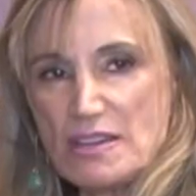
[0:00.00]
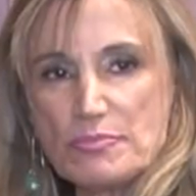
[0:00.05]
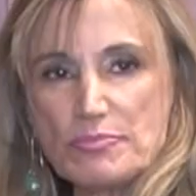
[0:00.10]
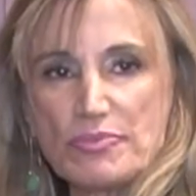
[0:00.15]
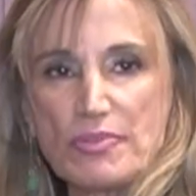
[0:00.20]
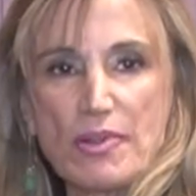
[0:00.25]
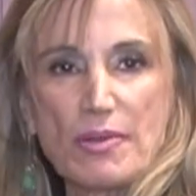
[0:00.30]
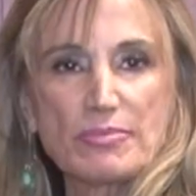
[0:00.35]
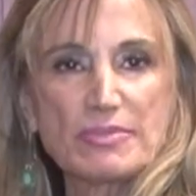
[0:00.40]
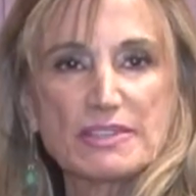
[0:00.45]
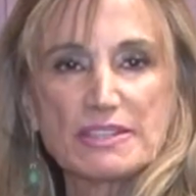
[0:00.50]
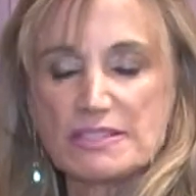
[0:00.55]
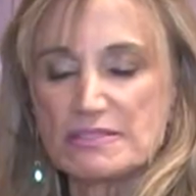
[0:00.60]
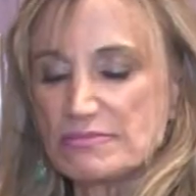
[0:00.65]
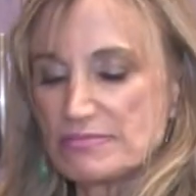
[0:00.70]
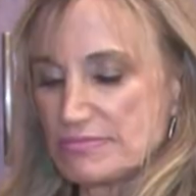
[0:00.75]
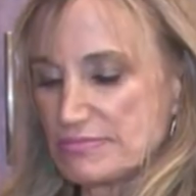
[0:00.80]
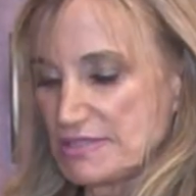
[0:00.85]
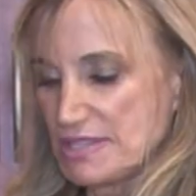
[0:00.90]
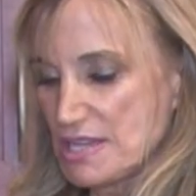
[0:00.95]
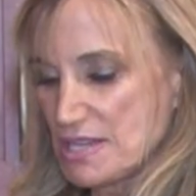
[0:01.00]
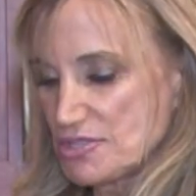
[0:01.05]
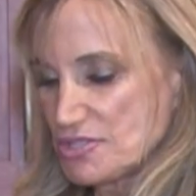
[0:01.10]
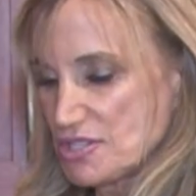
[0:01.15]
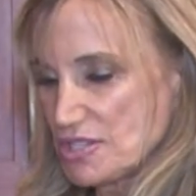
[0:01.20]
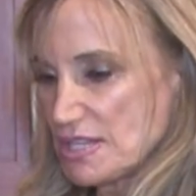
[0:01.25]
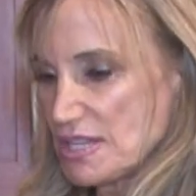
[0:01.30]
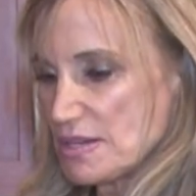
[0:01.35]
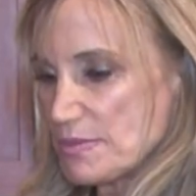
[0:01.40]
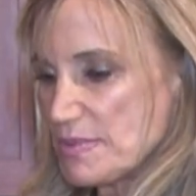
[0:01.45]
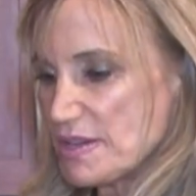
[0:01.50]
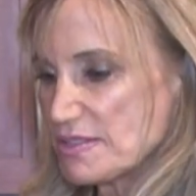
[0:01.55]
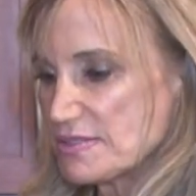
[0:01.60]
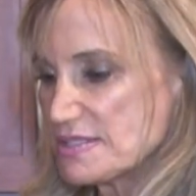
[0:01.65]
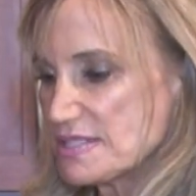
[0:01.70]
probably, gosh, I got about